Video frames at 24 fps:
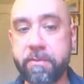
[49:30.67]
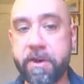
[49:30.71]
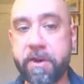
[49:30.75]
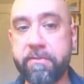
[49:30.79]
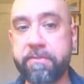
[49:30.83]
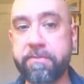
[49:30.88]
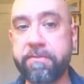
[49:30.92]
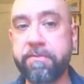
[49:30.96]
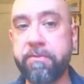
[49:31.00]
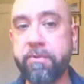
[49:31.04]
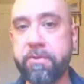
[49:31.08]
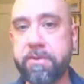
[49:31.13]

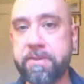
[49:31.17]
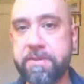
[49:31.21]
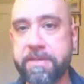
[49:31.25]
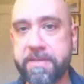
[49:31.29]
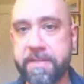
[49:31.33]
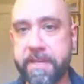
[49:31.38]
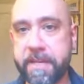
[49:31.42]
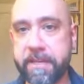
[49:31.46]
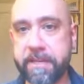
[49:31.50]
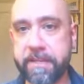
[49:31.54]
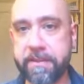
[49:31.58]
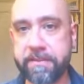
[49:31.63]
four
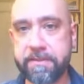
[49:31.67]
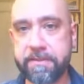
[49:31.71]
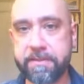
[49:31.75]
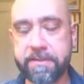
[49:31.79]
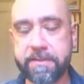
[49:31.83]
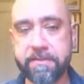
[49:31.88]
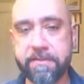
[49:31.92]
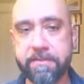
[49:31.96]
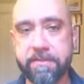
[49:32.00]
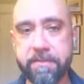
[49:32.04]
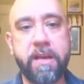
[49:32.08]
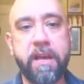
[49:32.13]

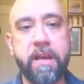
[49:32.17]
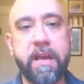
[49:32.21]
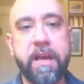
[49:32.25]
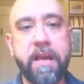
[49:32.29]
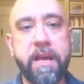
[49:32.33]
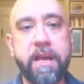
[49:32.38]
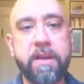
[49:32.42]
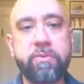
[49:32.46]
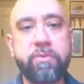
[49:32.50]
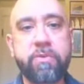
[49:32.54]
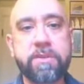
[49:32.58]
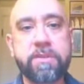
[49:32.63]
seconds.
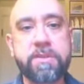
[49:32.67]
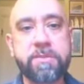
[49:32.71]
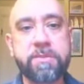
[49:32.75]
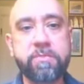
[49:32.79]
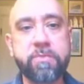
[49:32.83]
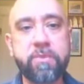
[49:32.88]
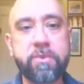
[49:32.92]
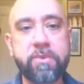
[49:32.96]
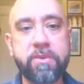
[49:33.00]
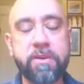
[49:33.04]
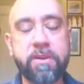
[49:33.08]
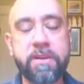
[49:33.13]
And what's
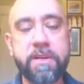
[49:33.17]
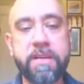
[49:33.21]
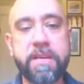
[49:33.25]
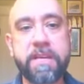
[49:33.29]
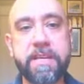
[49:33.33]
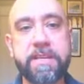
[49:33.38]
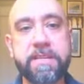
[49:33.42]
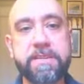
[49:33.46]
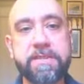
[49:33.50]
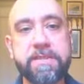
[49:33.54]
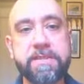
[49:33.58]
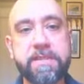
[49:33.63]
more
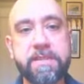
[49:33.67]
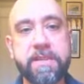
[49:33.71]
is